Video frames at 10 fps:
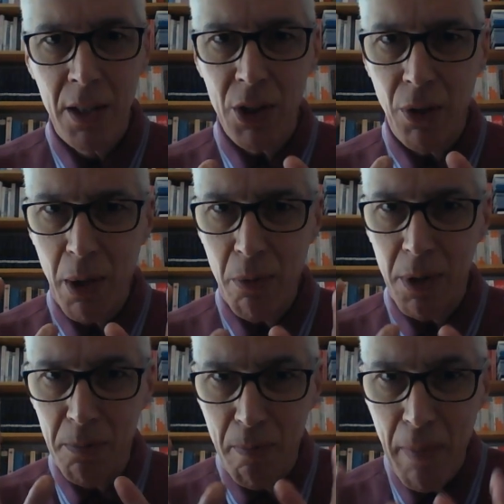So they
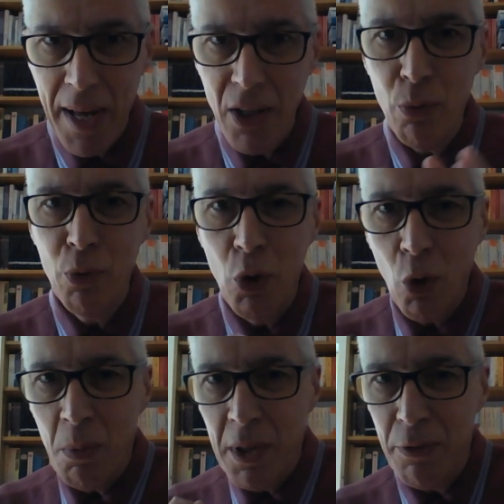were men who
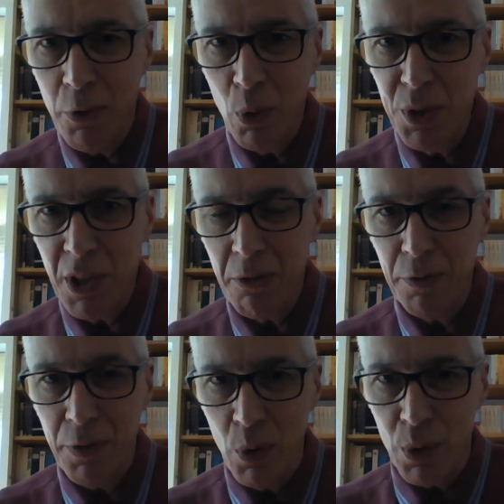normally fought on
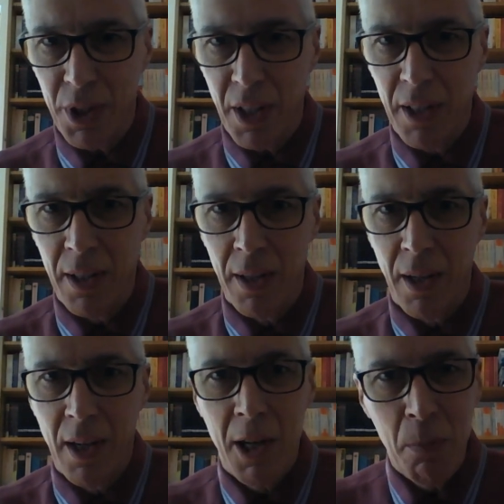foot,
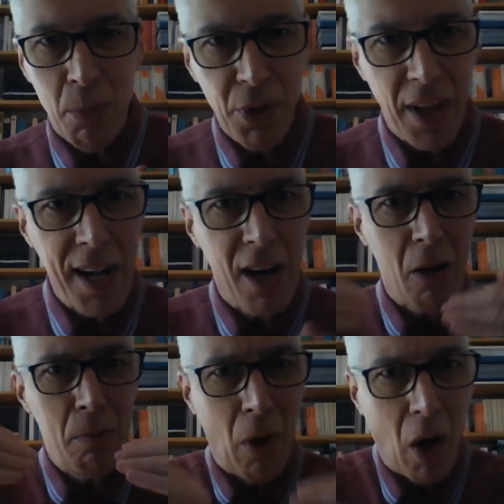but they are